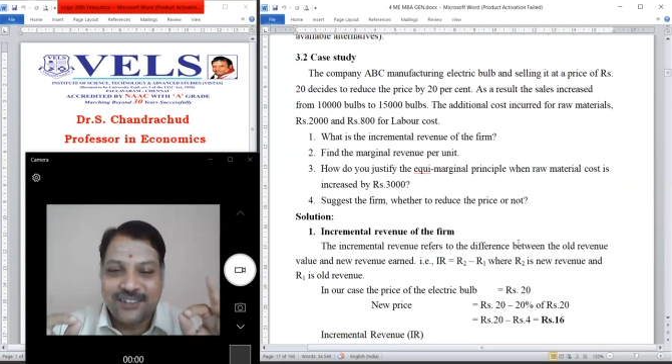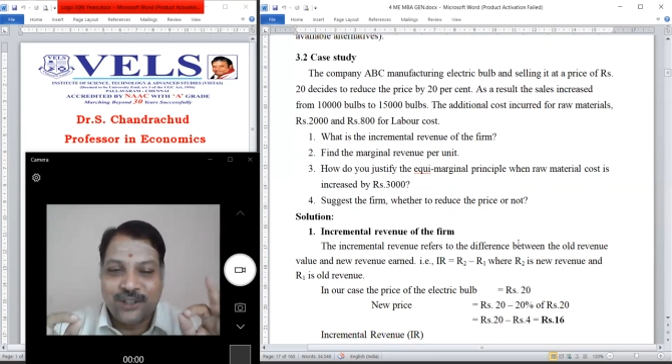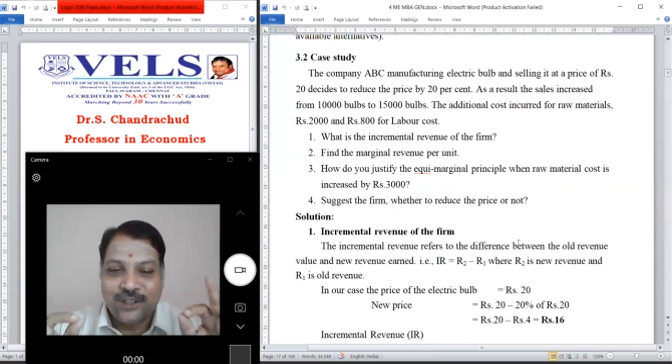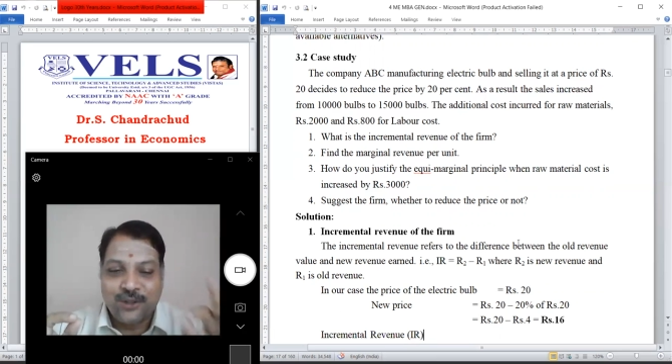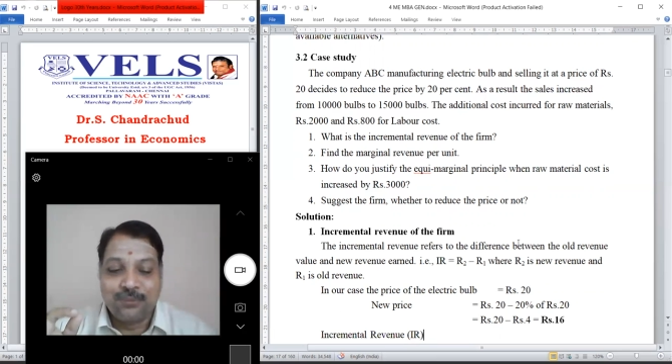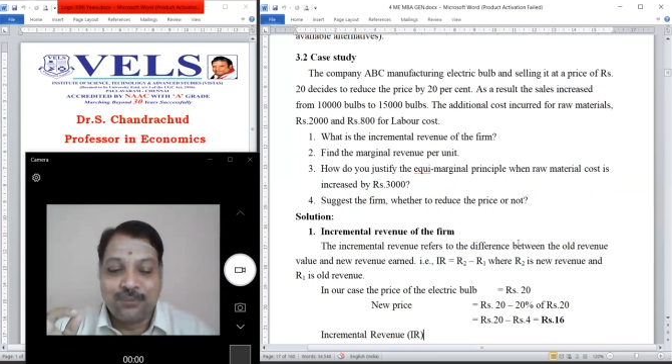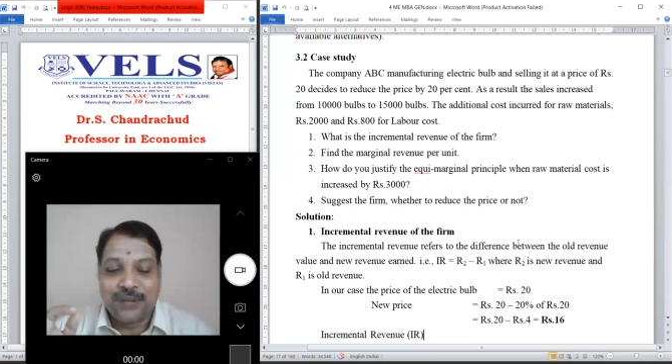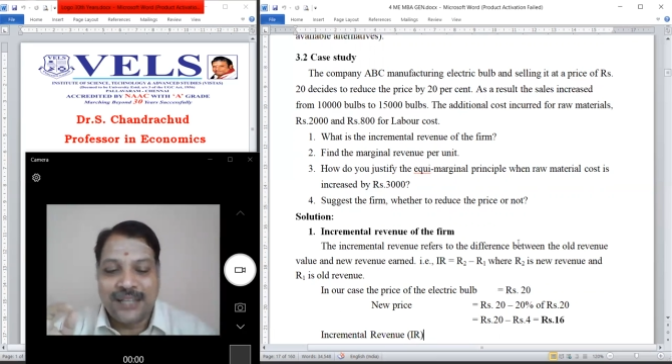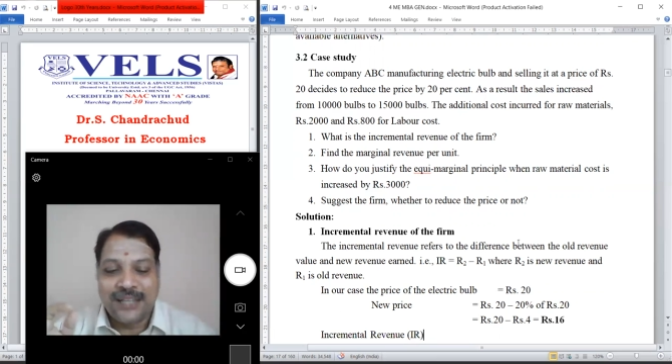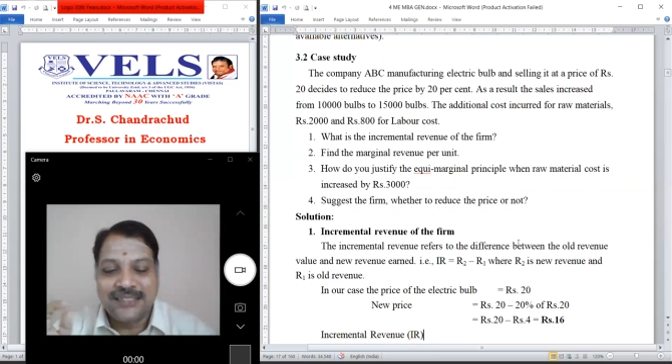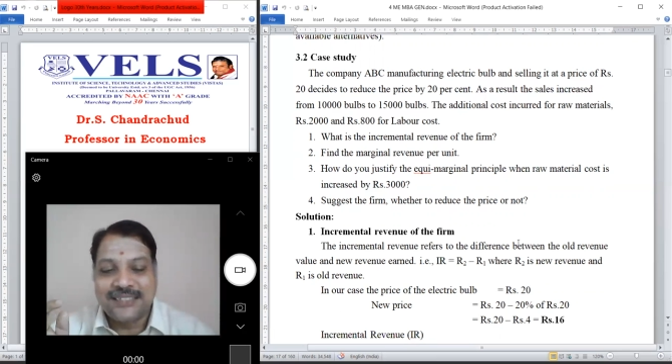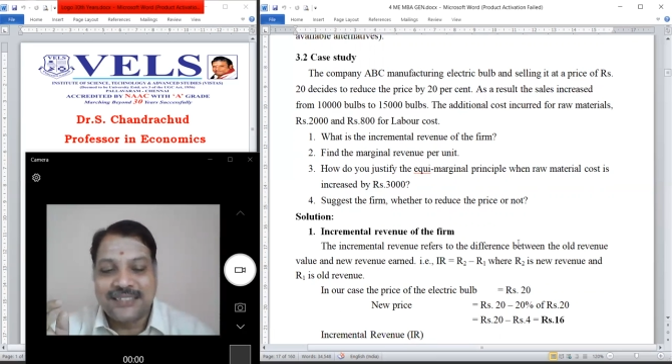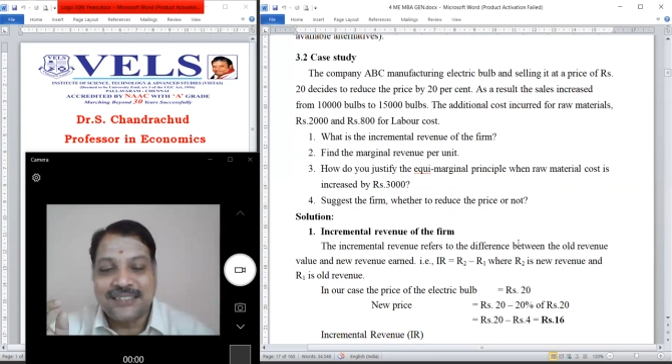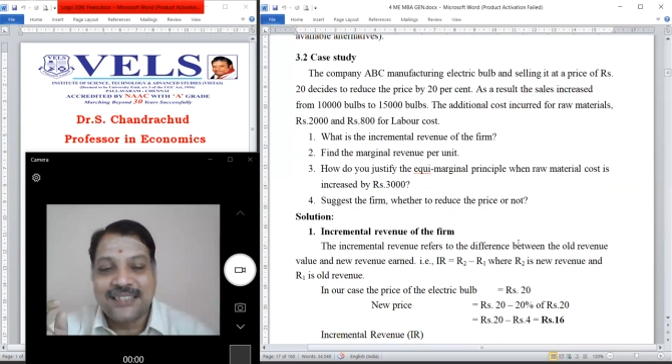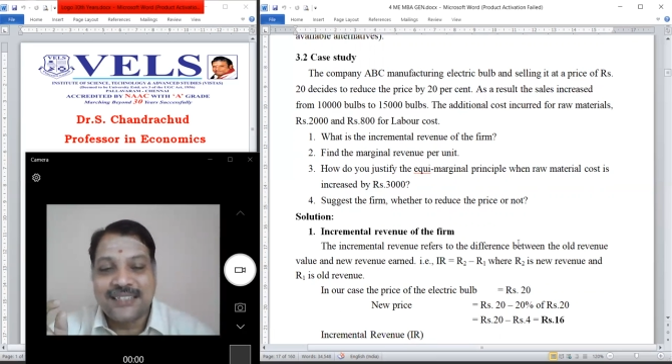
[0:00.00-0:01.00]
The new price
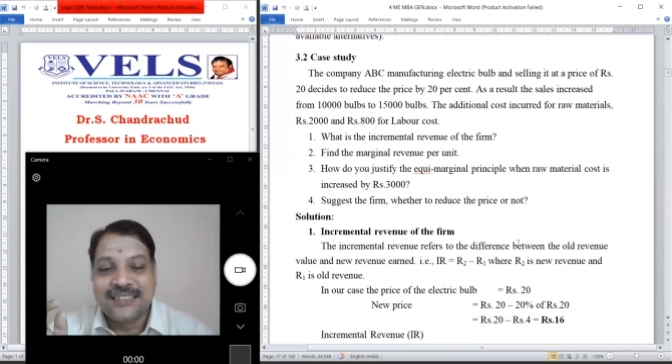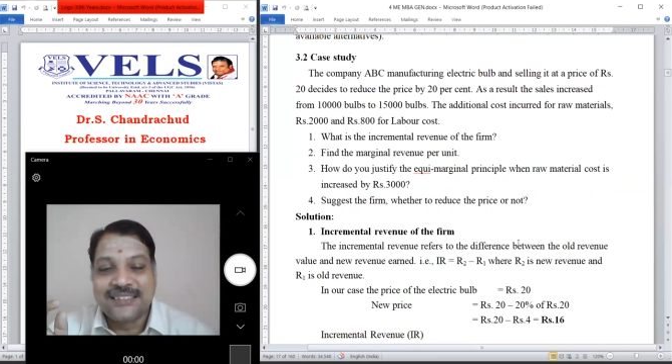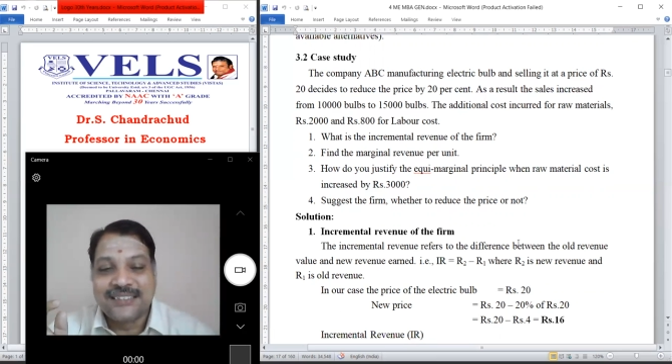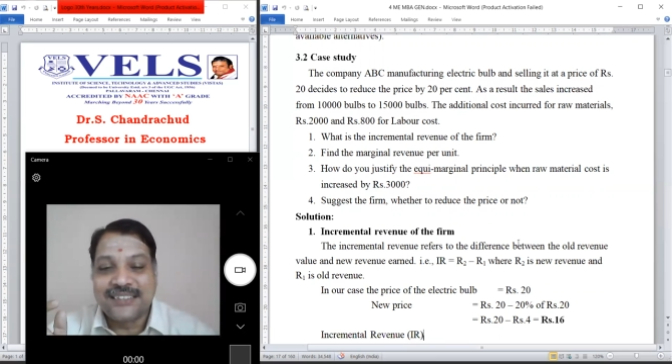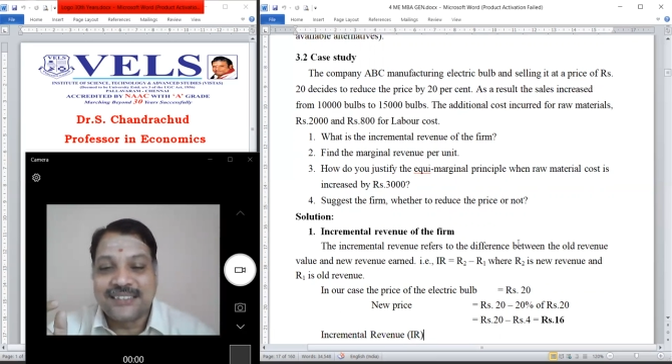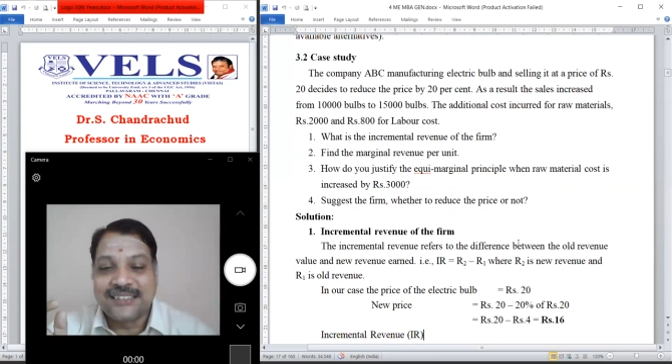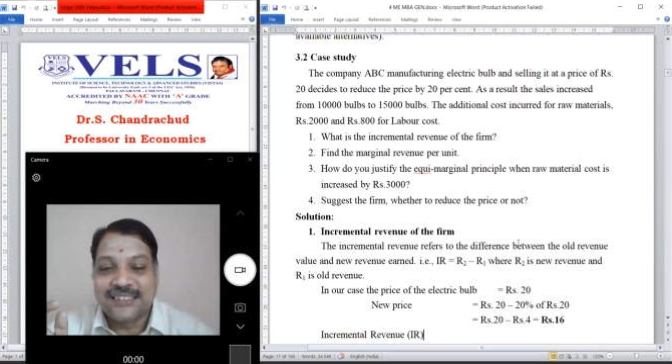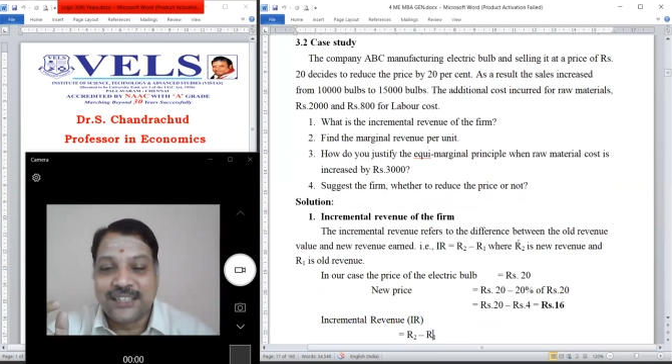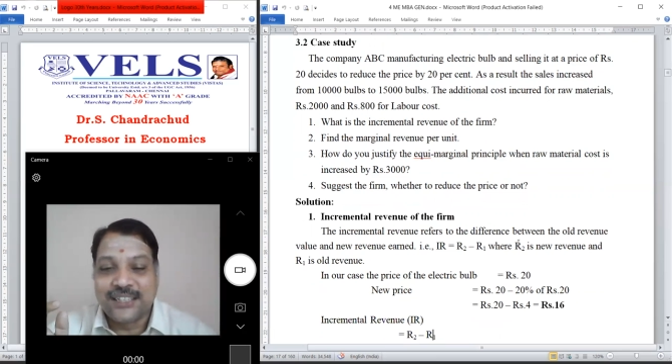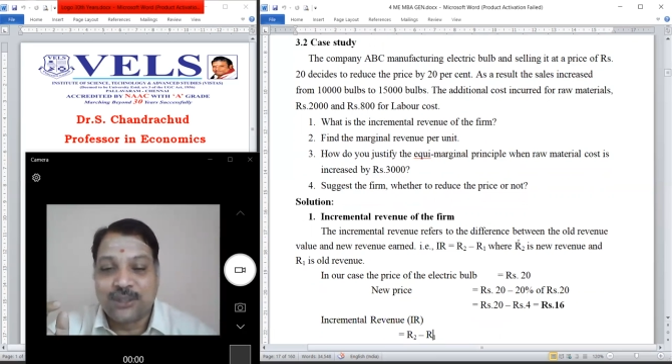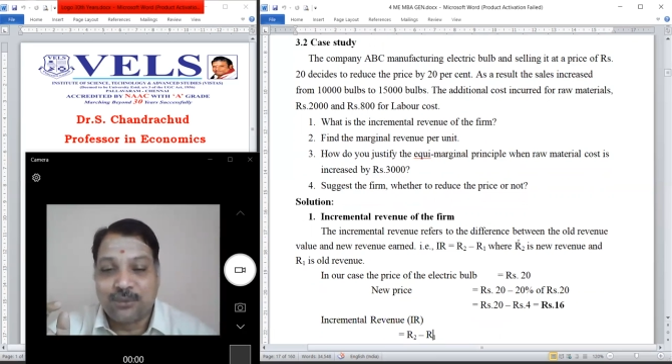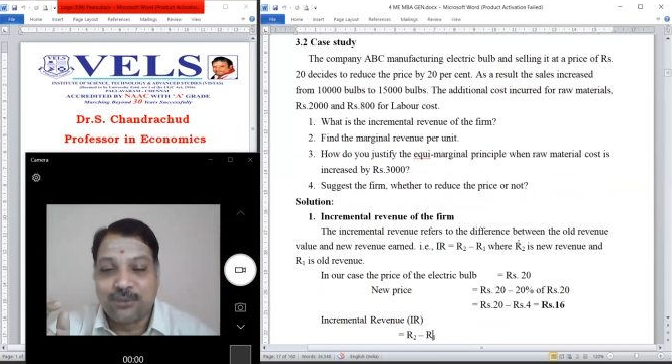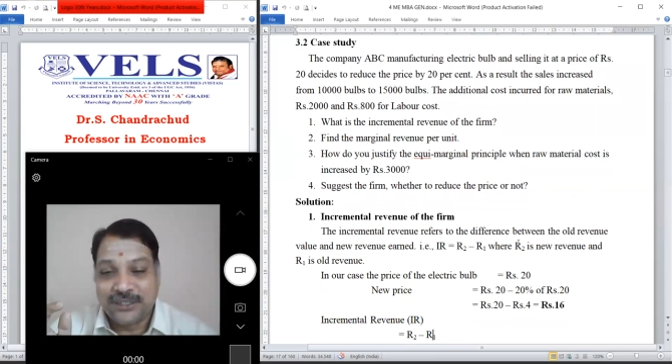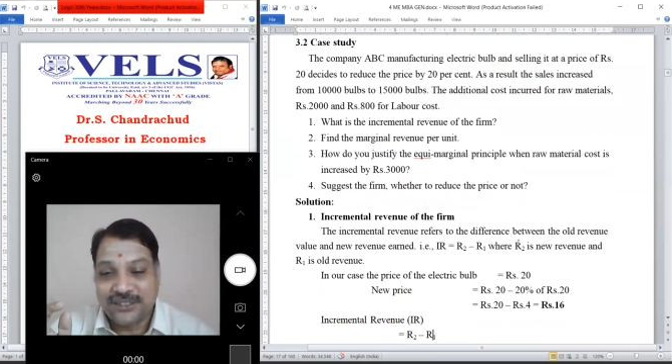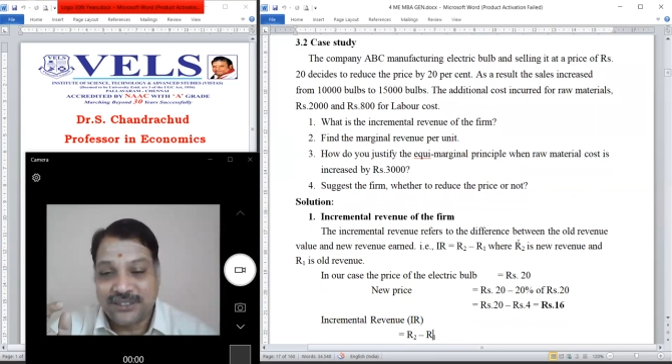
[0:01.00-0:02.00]
is 16
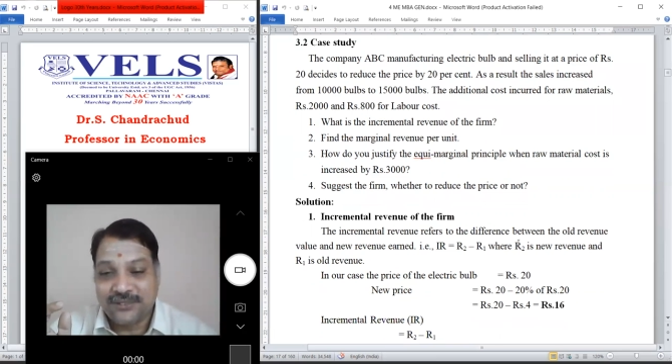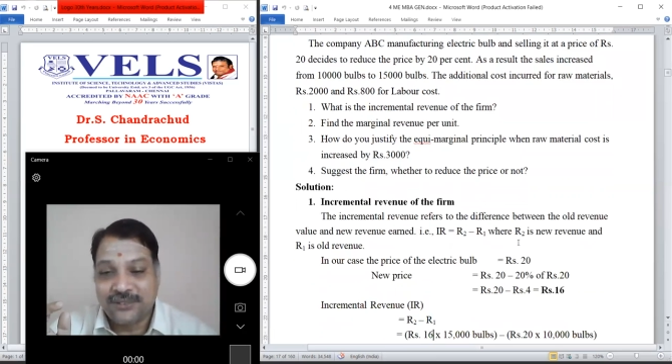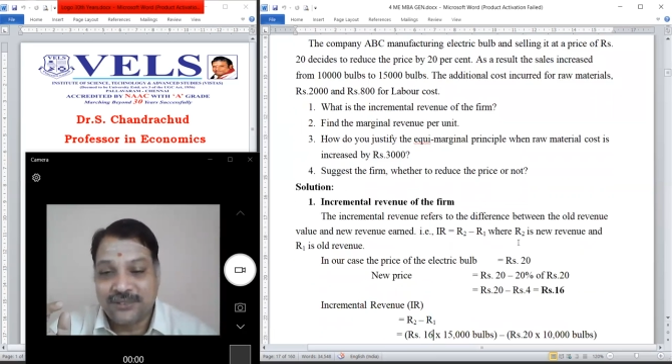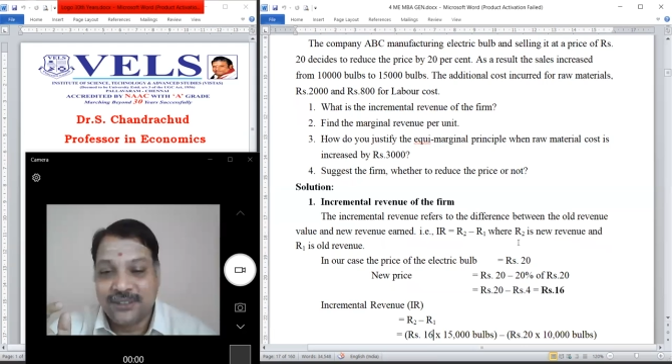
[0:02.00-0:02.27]
rupees.